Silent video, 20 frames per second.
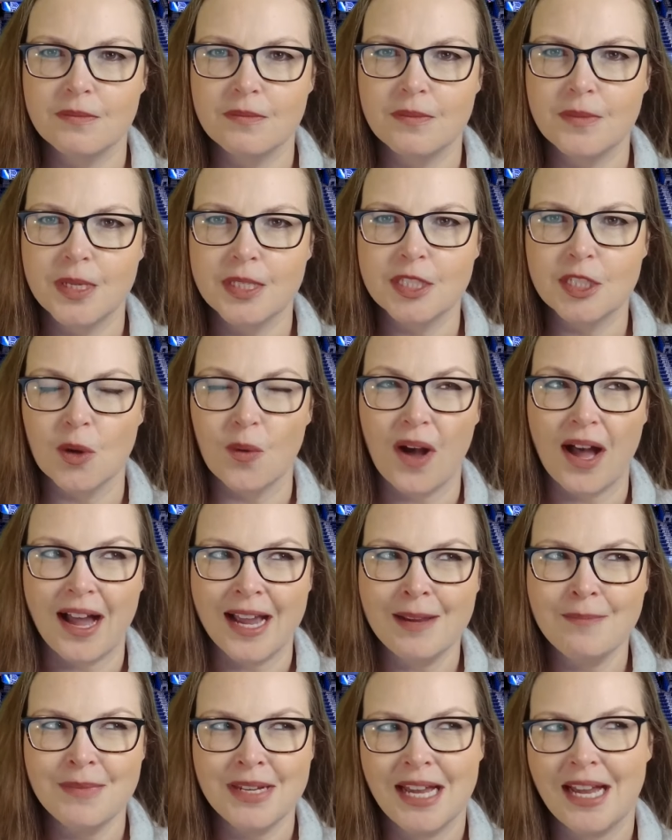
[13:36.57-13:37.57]
So
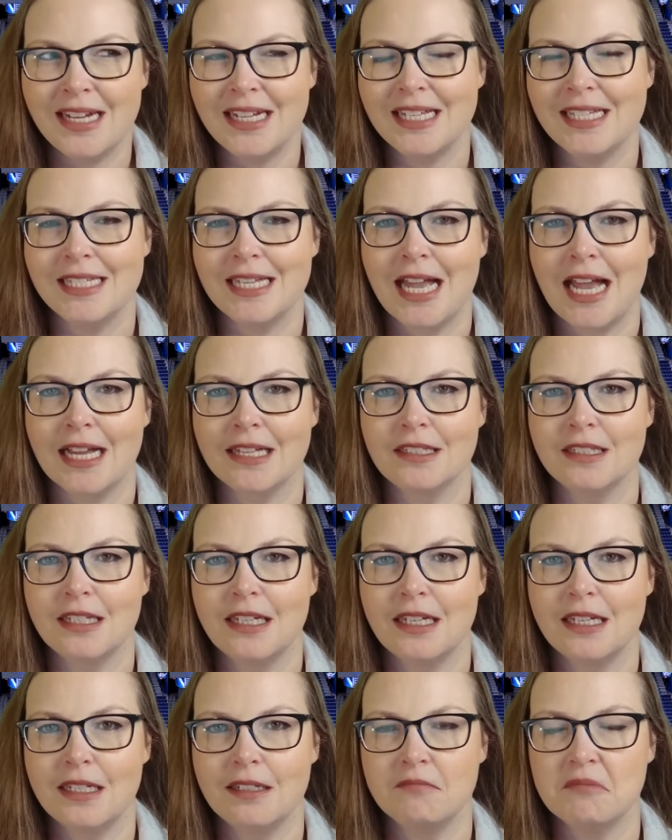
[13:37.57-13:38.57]
I'm not
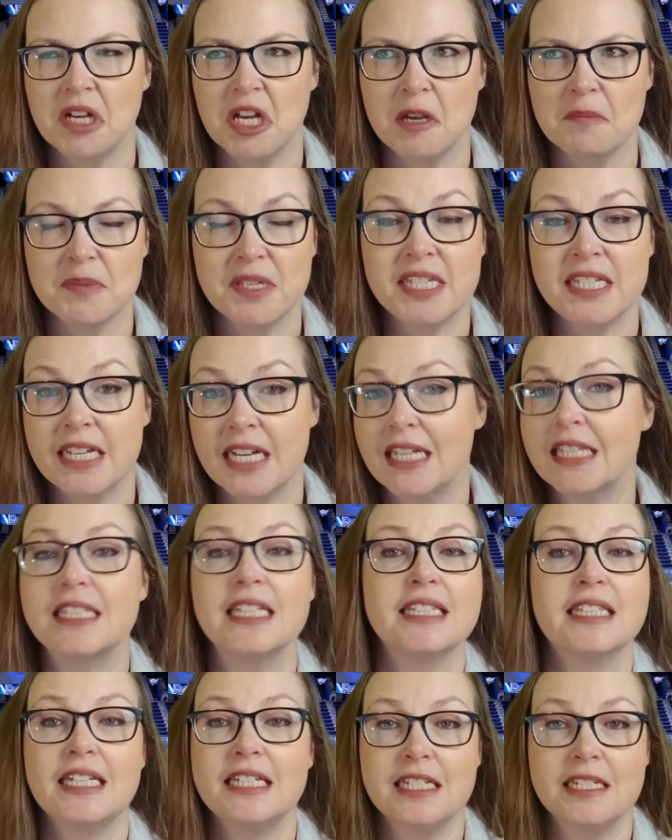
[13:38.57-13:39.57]
exactly upset
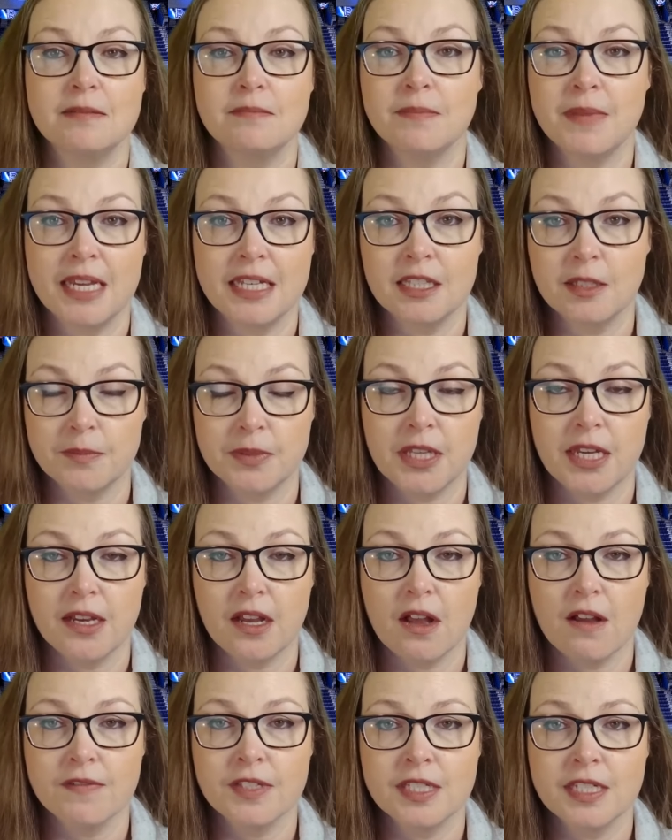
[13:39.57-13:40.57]
that they didn't make the
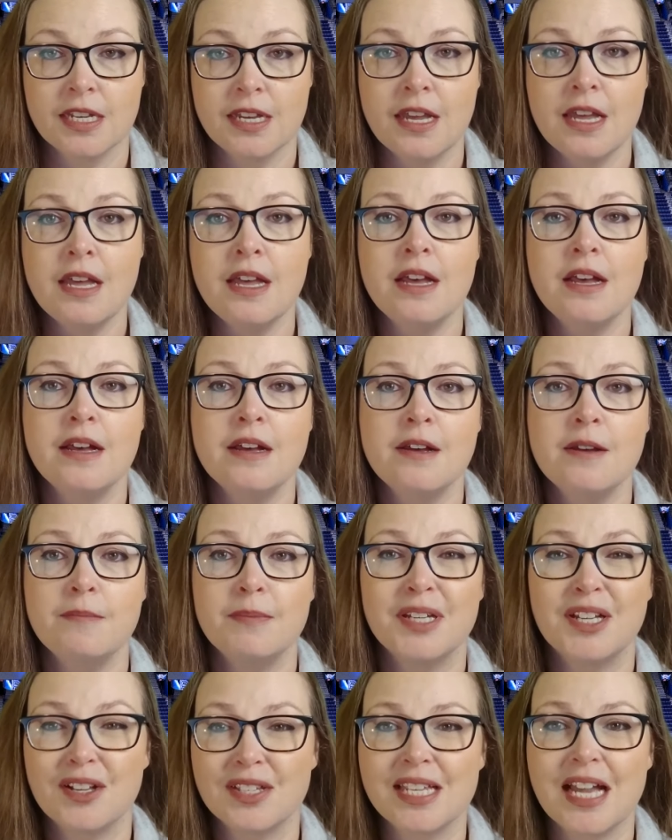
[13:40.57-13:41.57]
playoffs
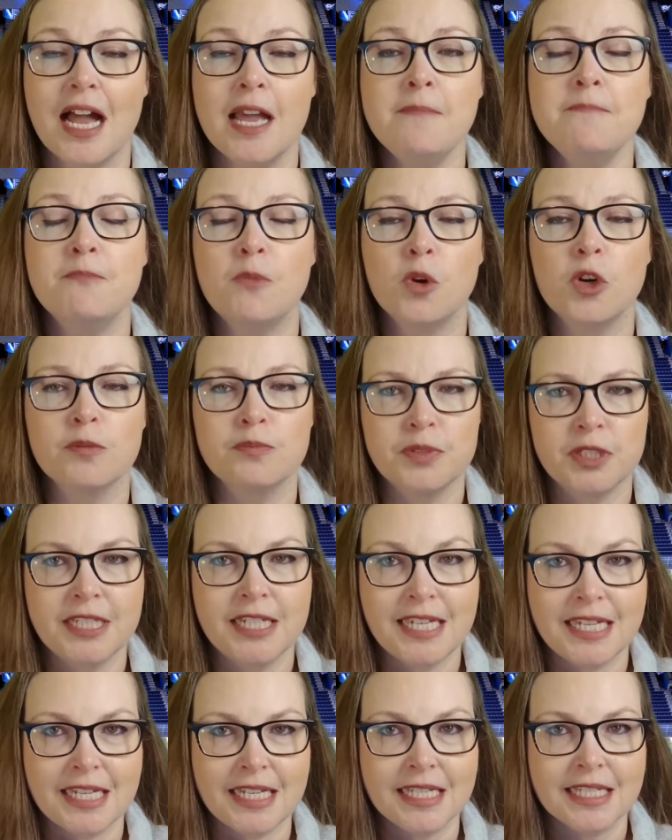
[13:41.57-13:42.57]
because I'm more
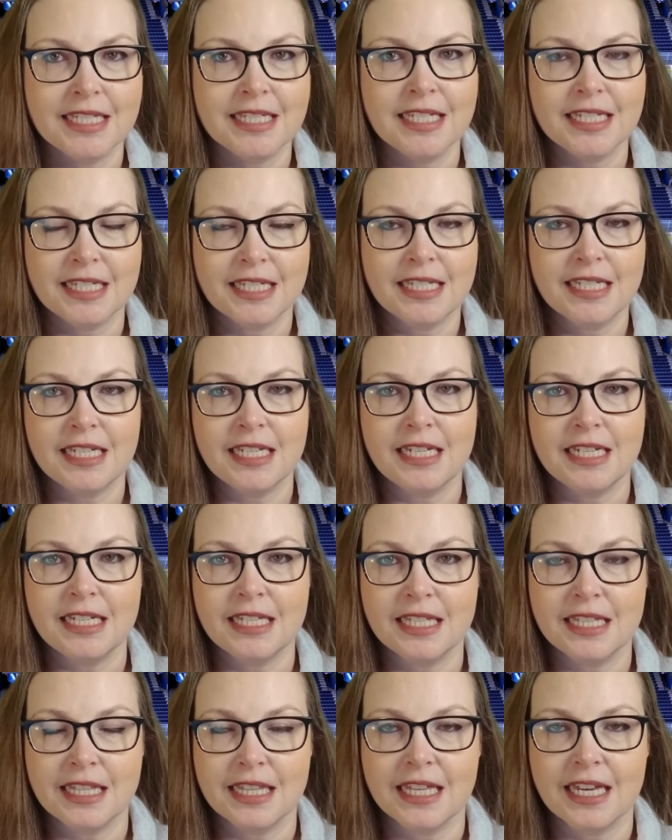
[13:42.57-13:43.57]
pleased to
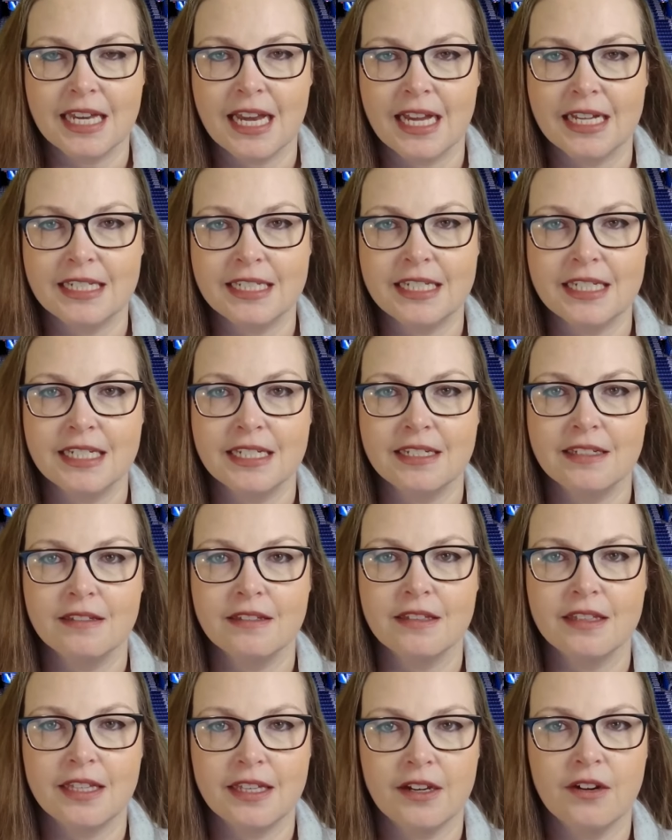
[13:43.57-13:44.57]
see that
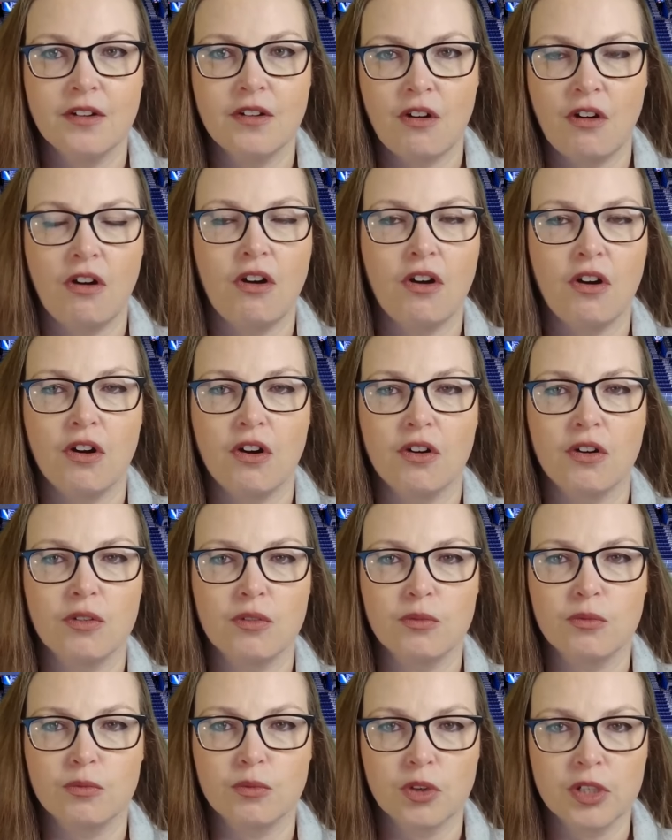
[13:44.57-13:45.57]
there
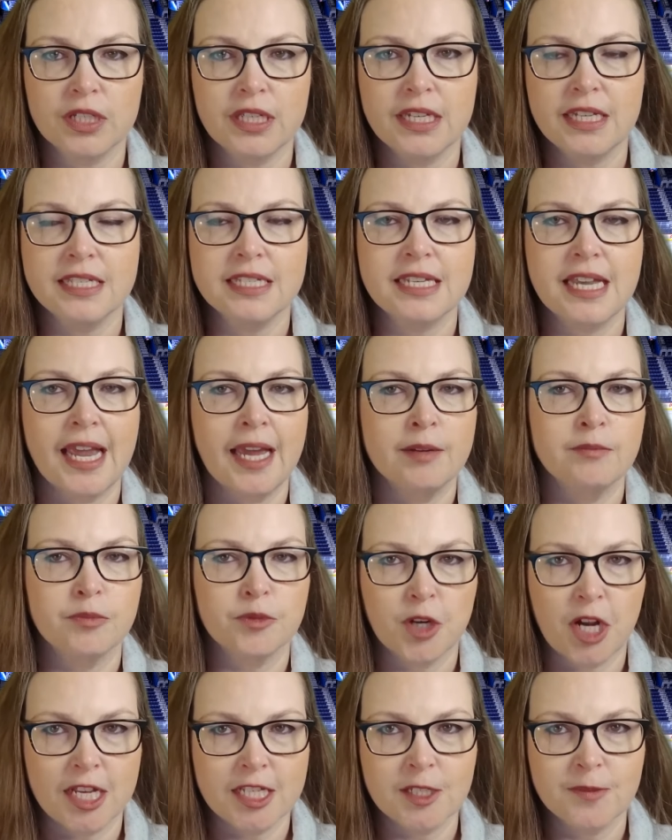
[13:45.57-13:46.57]
are rookies and
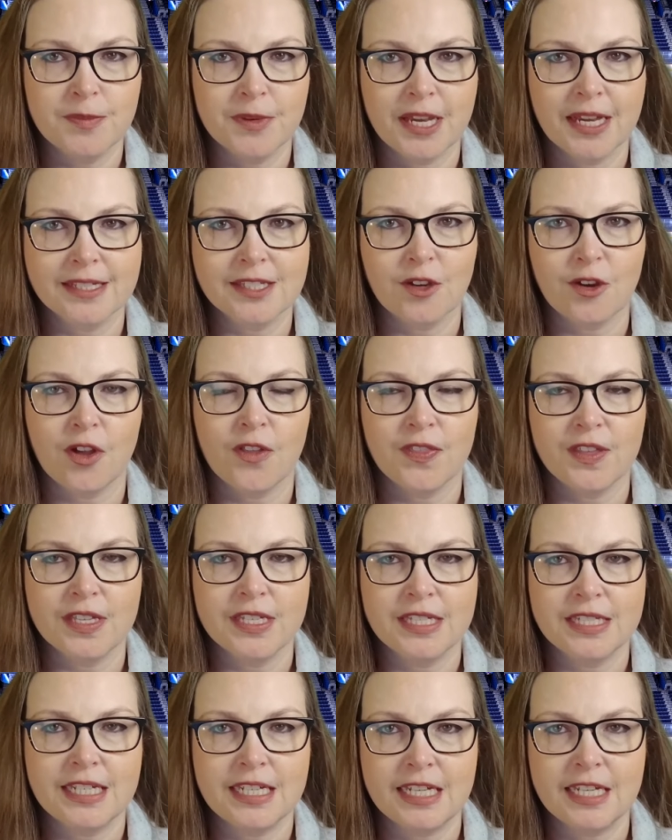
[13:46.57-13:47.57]
prospects on
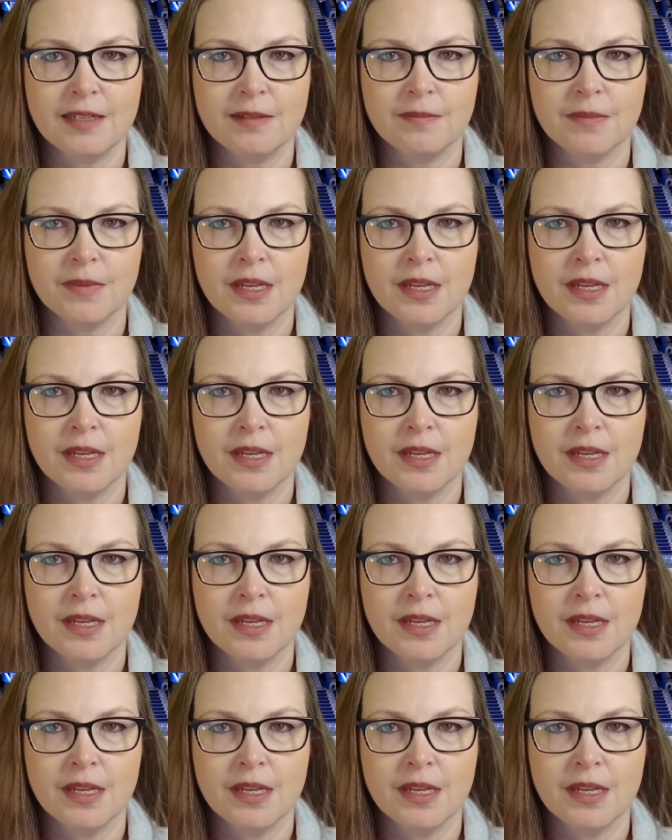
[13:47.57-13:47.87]
this team